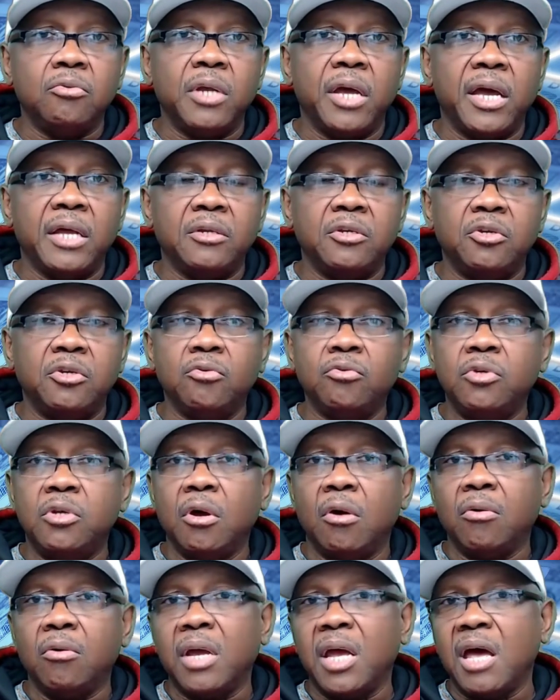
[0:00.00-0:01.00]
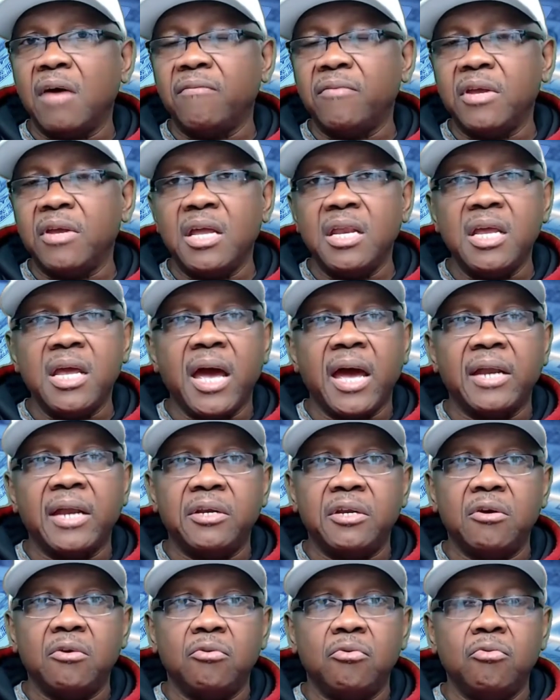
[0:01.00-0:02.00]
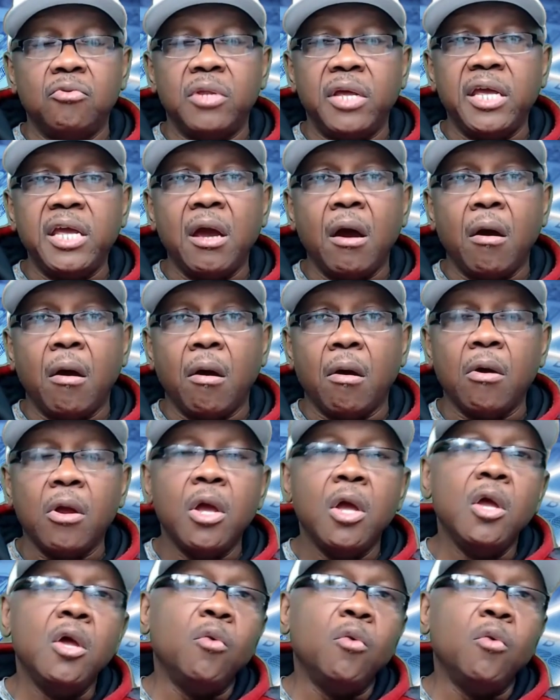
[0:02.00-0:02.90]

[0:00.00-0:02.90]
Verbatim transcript: that you don't have any idea who they are